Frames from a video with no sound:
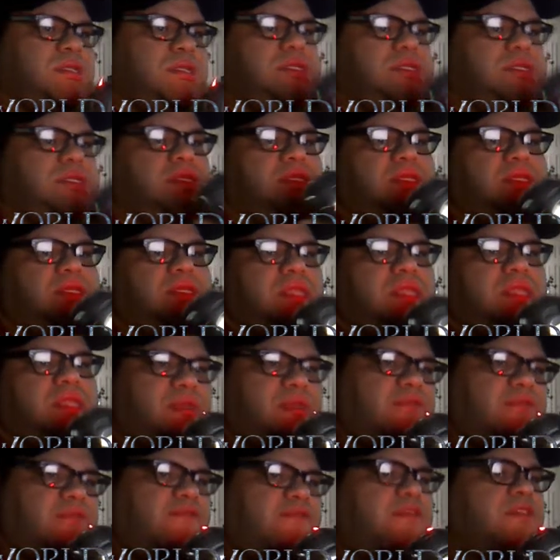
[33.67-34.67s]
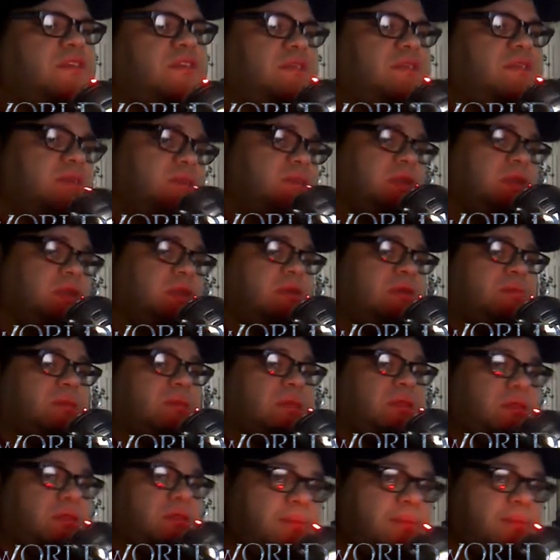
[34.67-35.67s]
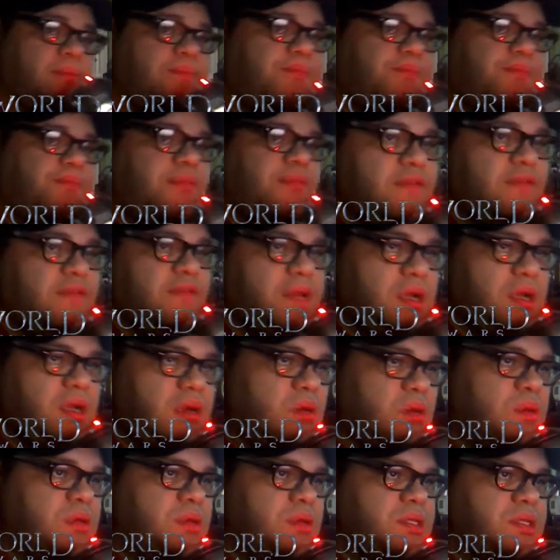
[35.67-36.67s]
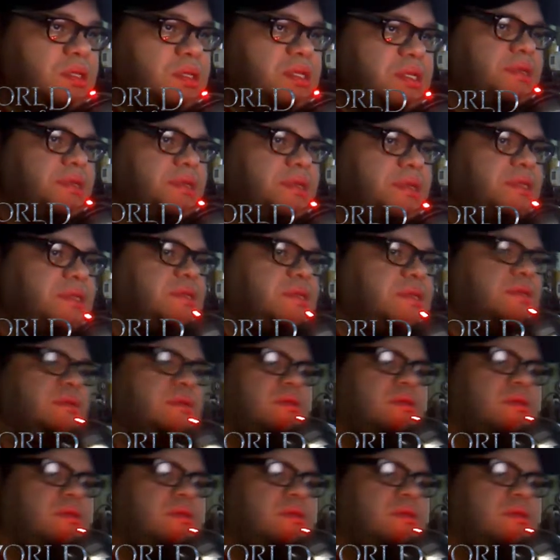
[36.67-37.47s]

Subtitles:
is the fifth installment of the Underworld series.